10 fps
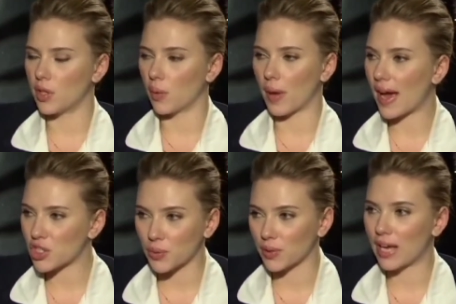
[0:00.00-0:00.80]
You know, in my
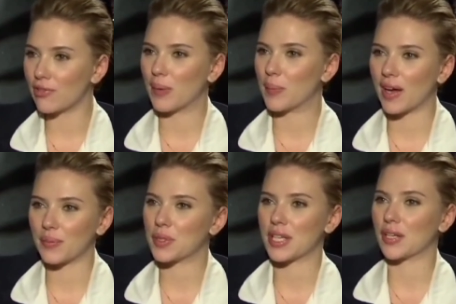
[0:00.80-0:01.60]
actual life,
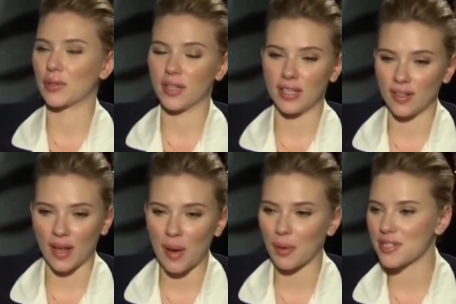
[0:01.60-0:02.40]
I'm not
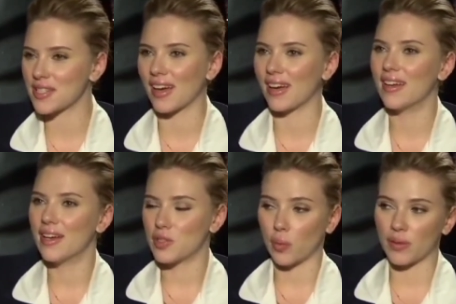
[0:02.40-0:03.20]
particularly
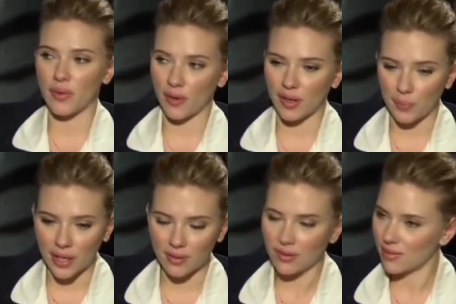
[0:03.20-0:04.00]
glamorous. I don't
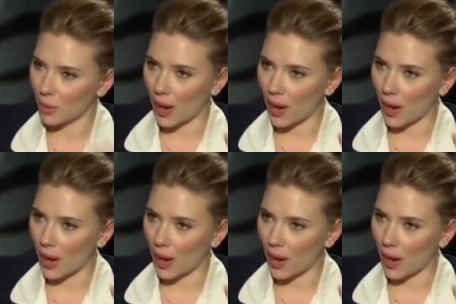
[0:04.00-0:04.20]
live a very